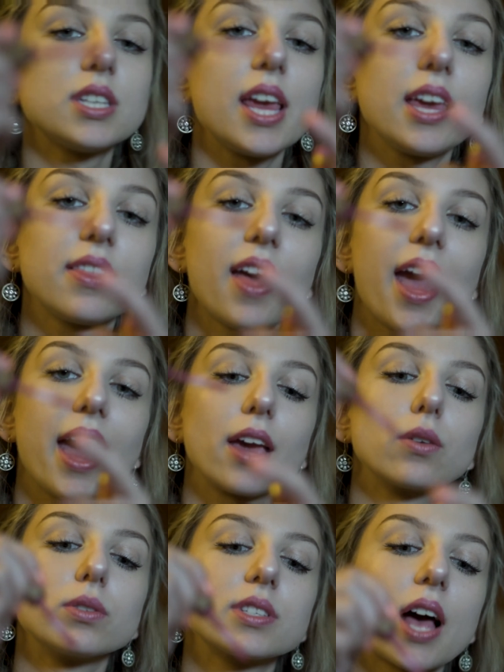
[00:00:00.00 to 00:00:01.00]
take the
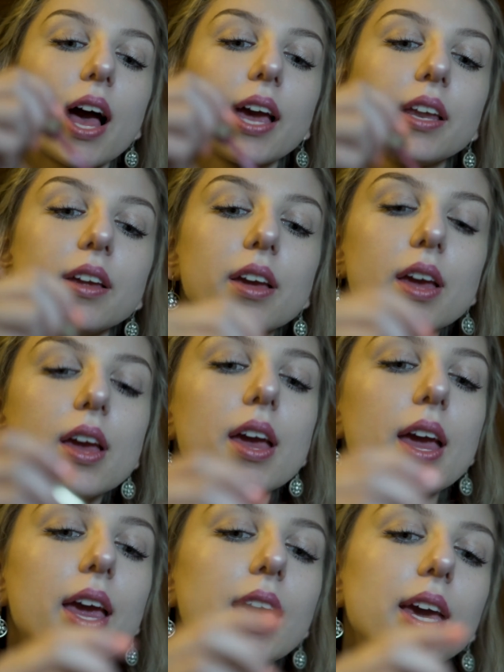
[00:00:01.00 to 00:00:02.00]
angle side
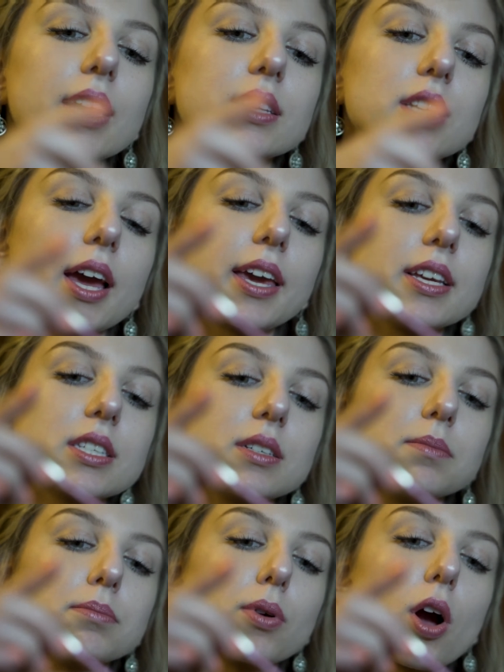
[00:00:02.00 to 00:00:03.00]
and I get
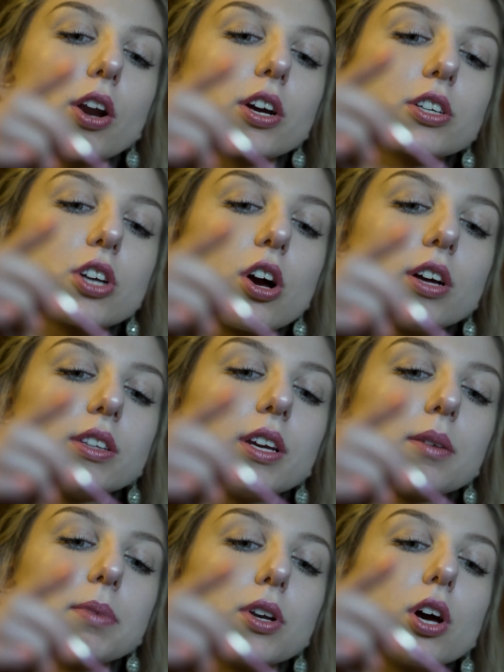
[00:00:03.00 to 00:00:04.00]
some product on
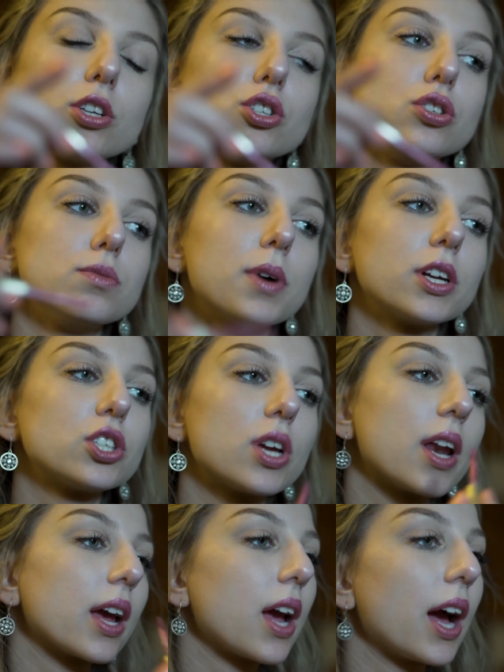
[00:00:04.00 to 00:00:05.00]
there, but not too much,
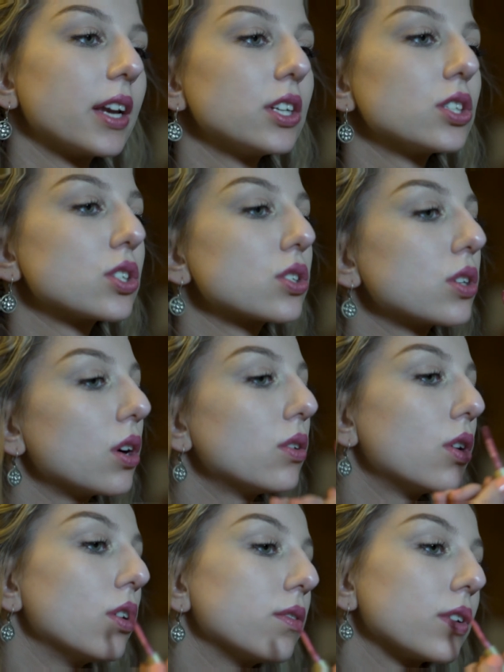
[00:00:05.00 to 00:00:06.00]
and I kind of just go
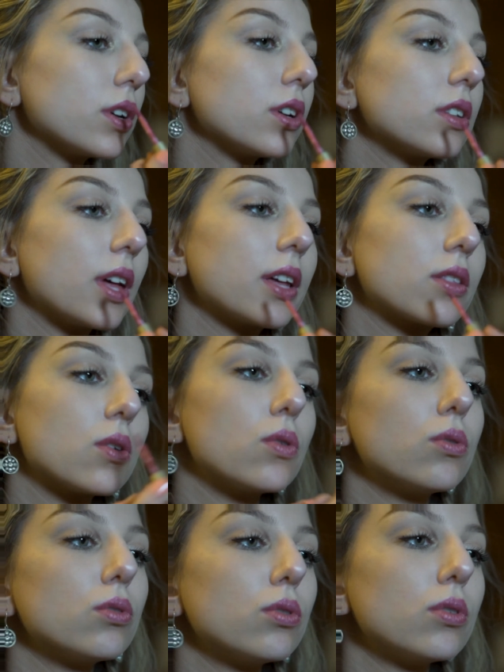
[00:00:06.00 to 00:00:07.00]
over like the
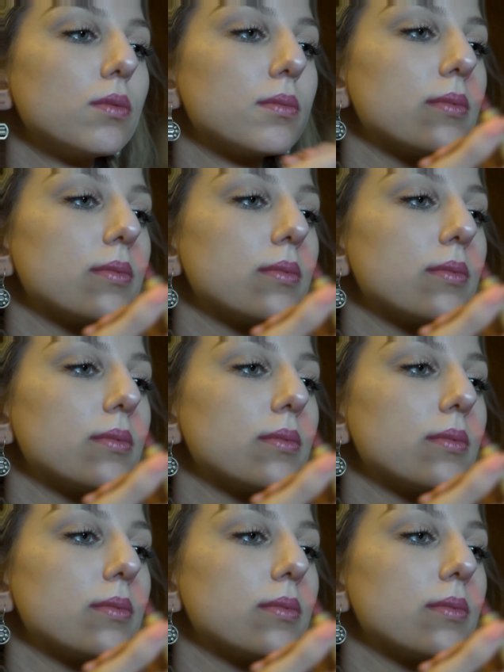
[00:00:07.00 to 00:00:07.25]
whole